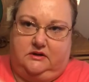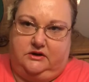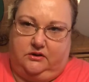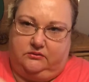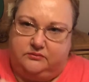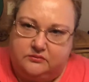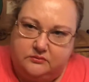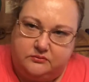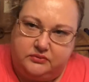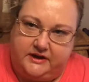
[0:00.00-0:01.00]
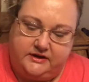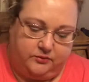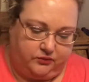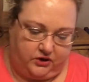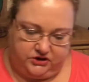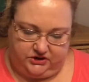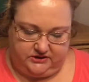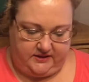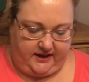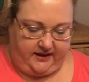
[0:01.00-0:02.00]
you know, blending
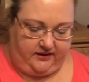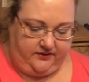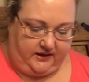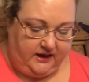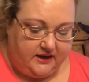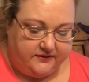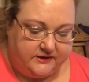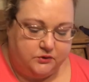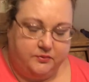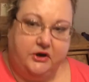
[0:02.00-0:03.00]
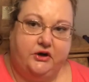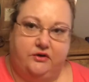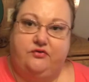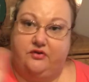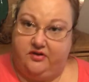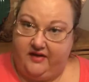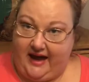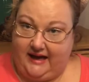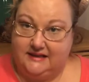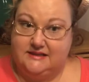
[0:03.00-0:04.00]
brushes and that kind of thing, this would be good for
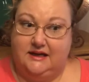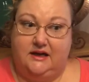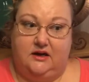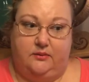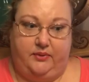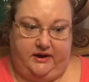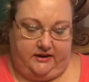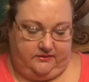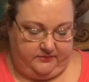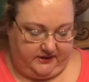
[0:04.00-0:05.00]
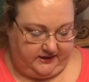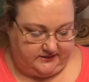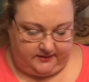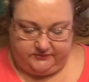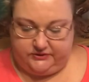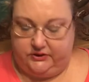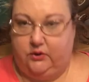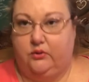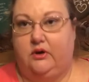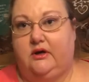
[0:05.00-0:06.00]
that. But because I'm
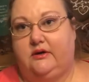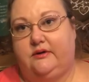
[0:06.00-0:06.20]
so